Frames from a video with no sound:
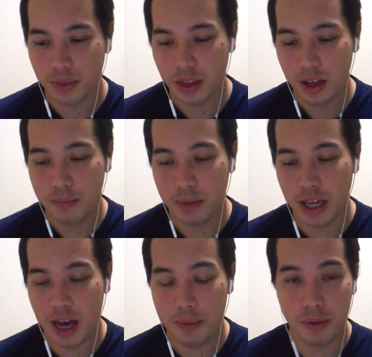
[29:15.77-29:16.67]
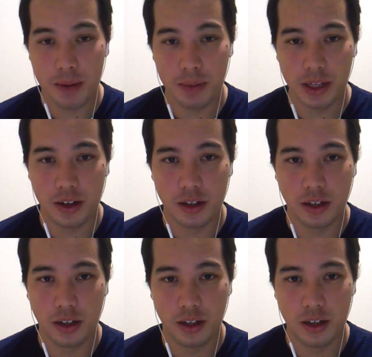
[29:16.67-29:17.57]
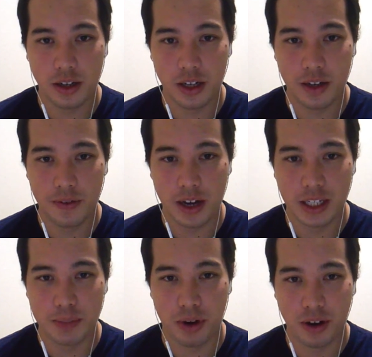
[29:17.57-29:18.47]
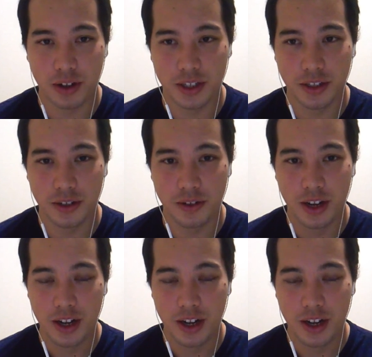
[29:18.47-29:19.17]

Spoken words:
But yeah, I've been rambling on long enough. That is part 2.